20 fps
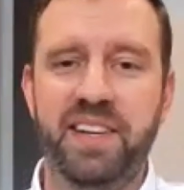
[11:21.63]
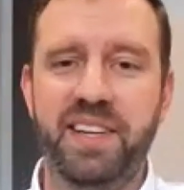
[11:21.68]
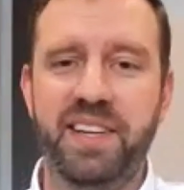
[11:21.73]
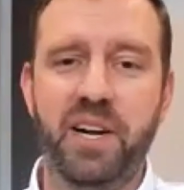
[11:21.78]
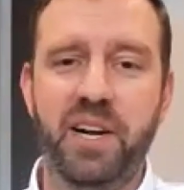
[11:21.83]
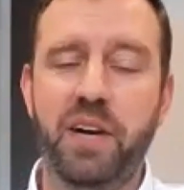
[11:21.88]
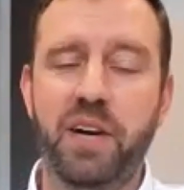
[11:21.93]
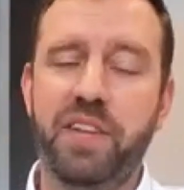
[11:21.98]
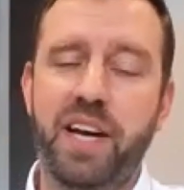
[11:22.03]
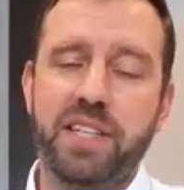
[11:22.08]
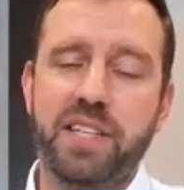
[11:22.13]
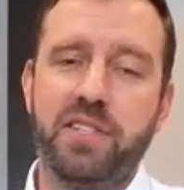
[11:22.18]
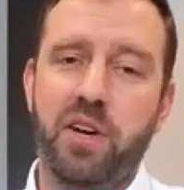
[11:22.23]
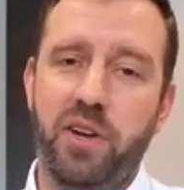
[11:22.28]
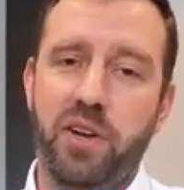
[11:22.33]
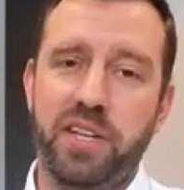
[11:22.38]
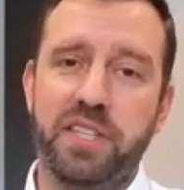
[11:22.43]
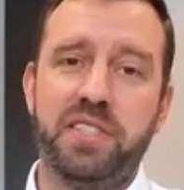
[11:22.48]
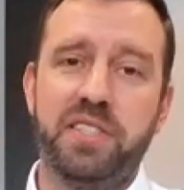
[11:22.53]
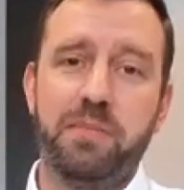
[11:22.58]
if that's
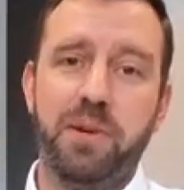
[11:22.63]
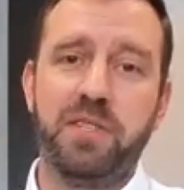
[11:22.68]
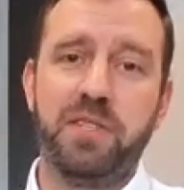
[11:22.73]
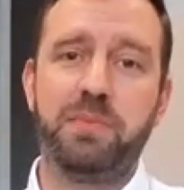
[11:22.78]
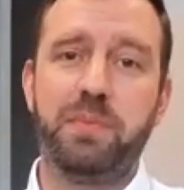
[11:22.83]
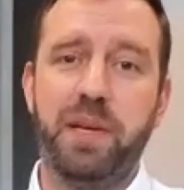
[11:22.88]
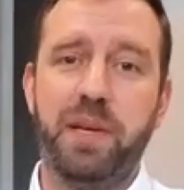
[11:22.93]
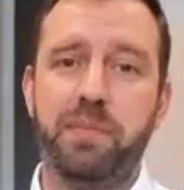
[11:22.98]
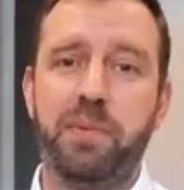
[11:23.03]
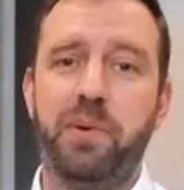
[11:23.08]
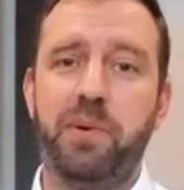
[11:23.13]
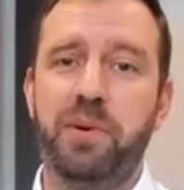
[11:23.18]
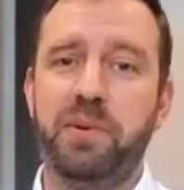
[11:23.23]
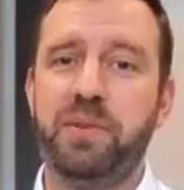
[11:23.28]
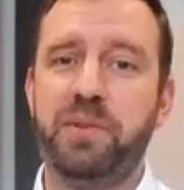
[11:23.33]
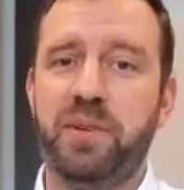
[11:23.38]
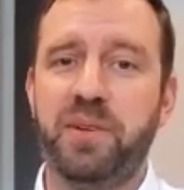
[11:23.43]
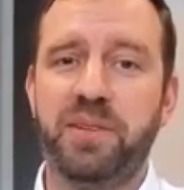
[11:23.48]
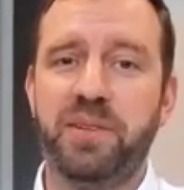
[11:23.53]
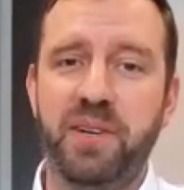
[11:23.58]
all it is to most
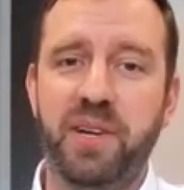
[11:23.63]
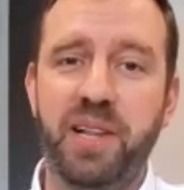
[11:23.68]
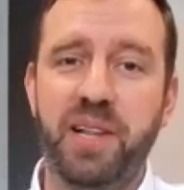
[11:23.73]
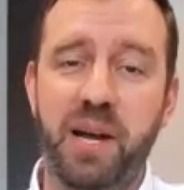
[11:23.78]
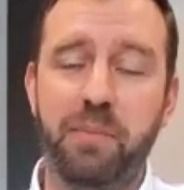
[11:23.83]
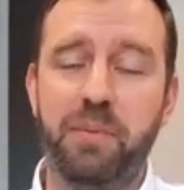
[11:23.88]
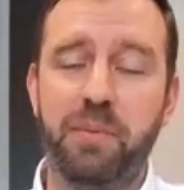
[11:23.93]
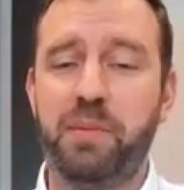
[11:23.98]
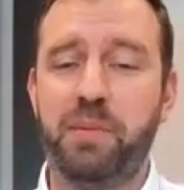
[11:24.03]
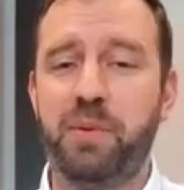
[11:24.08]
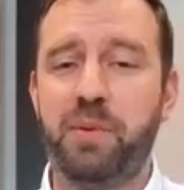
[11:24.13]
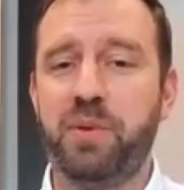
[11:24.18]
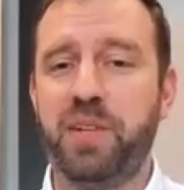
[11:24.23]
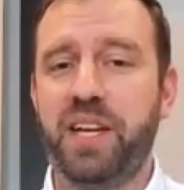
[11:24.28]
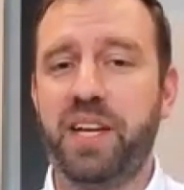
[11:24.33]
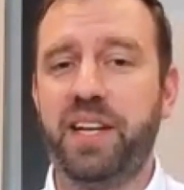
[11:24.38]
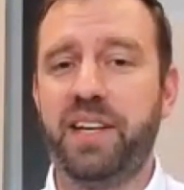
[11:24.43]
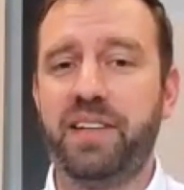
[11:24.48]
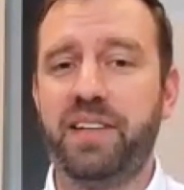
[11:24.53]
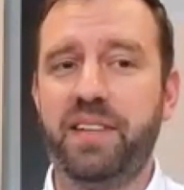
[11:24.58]
people, a lot of people,
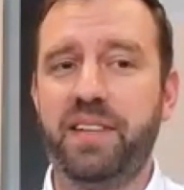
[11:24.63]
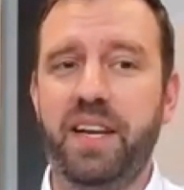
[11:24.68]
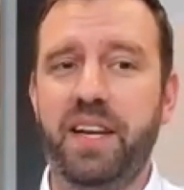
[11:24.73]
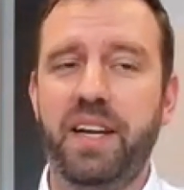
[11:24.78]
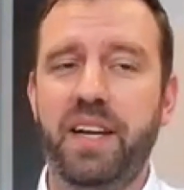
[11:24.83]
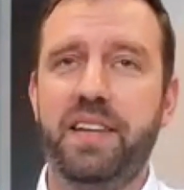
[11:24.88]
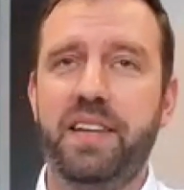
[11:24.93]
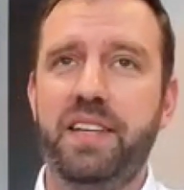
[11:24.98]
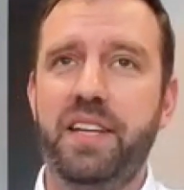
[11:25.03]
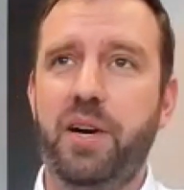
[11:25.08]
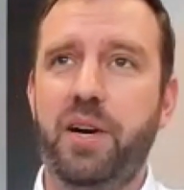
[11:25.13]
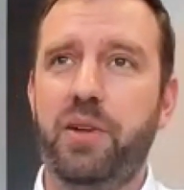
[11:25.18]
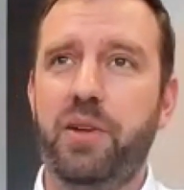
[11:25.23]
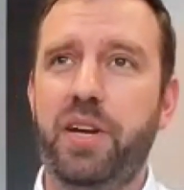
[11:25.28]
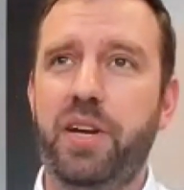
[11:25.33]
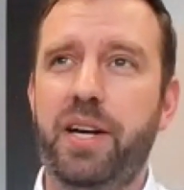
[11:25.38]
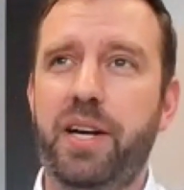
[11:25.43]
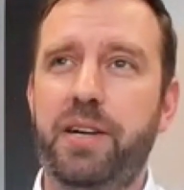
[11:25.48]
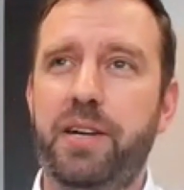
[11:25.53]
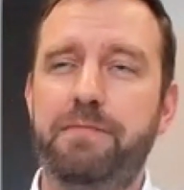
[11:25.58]
then
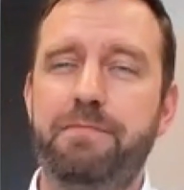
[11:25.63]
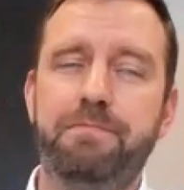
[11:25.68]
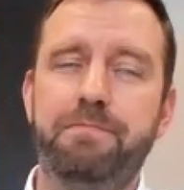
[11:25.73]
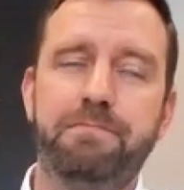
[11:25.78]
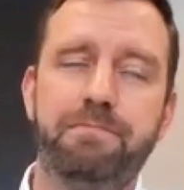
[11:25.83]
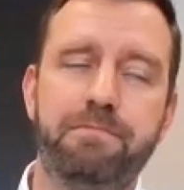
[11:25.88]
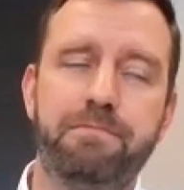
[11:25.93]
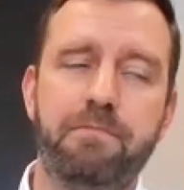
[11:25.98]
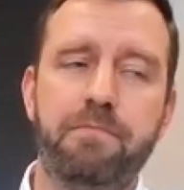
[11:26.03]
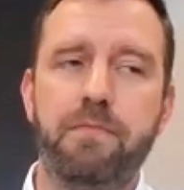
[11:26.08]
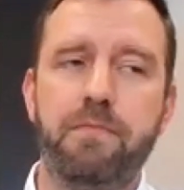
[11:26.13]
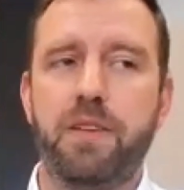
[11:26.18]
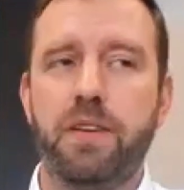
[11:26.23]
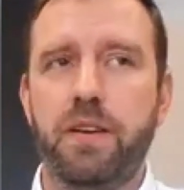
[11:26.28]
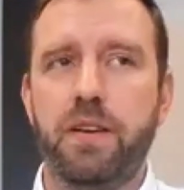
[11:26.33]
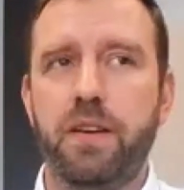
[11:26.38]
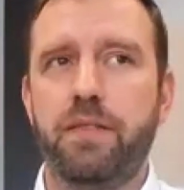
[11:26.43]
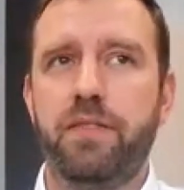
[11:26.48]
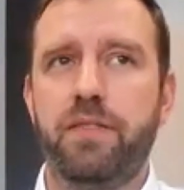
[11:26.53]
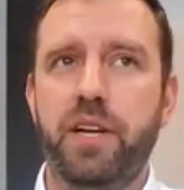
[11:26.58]
they're
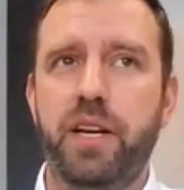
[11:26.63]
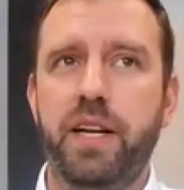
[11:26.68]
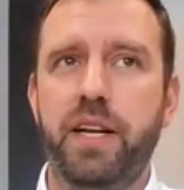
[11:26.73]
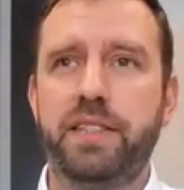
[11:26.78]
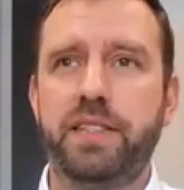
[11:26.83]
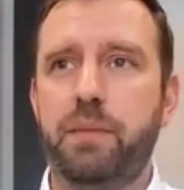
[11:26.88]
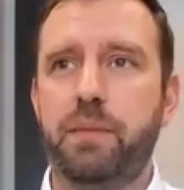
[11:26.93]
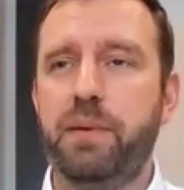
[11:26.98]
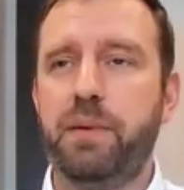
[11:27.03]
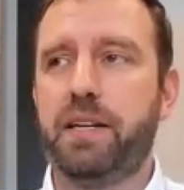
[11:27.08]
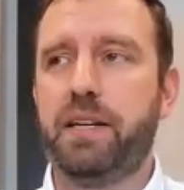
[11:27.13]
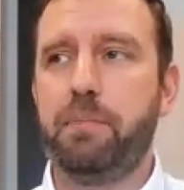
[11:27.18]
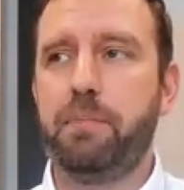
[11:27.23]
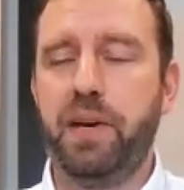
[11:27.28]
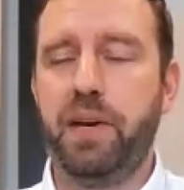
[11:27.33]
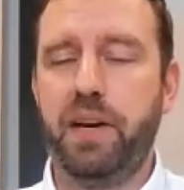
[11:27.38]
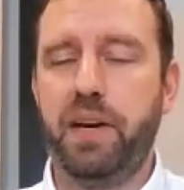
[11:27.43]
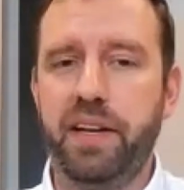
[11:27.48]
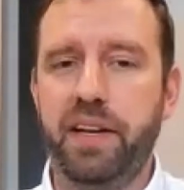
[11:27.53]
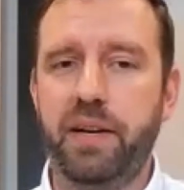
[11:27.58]
it's going to be
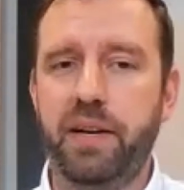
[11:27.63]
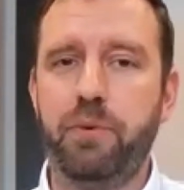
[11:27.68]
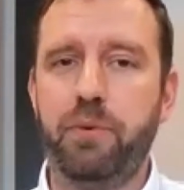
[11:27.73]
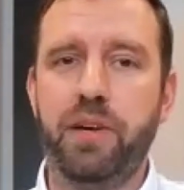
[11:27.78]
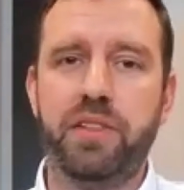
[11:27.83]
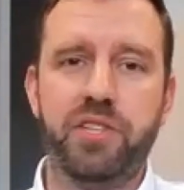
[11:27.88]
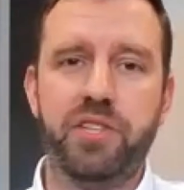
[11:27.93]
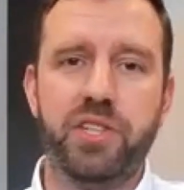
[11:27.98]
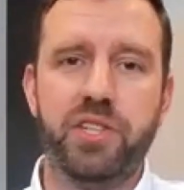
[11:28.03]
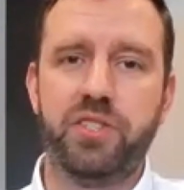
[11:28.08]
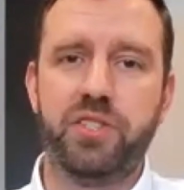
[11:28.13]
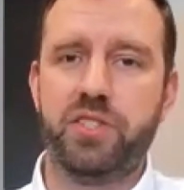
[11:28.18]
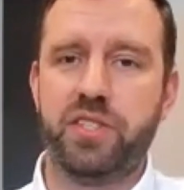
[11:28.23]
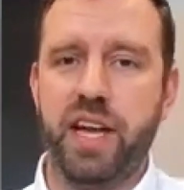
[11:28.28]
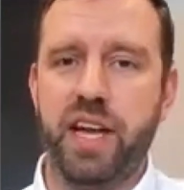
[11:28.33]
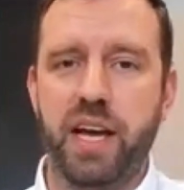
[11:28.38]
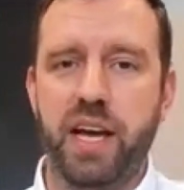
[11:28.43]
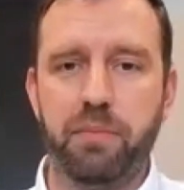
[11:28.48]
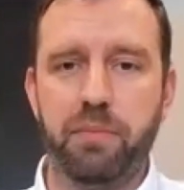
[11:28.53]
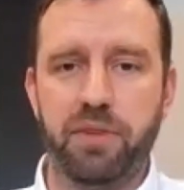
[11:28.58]
competing with
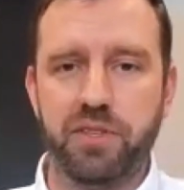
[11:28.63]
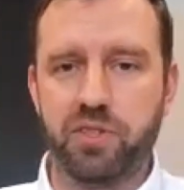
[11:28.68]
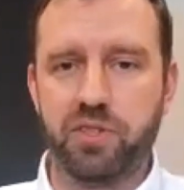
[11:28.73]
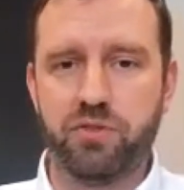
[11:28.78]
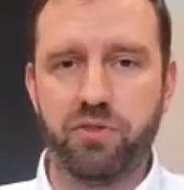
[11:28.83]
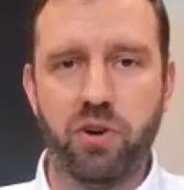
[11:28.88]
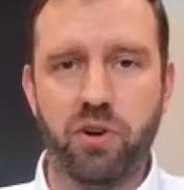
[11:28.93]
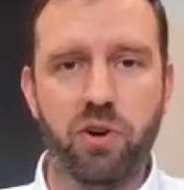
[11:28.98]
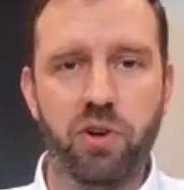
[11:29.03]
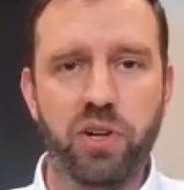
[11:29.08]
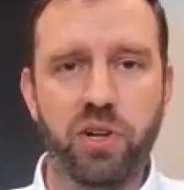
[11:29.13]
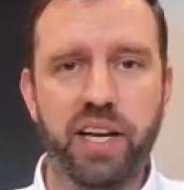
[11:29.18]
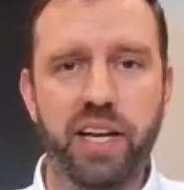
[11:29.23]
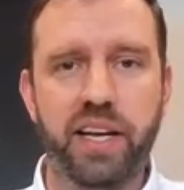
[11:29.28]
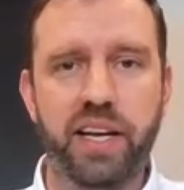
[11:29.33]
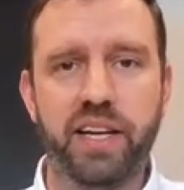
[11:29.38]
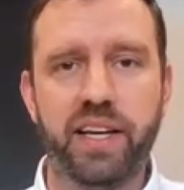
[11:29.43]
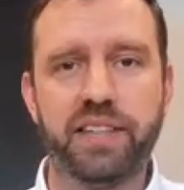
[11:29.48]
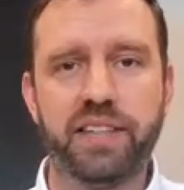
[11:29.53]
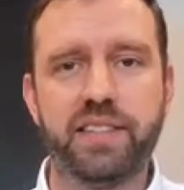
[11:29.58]
just aimless
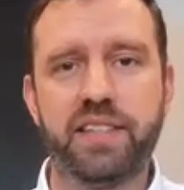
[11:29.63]
scrolling.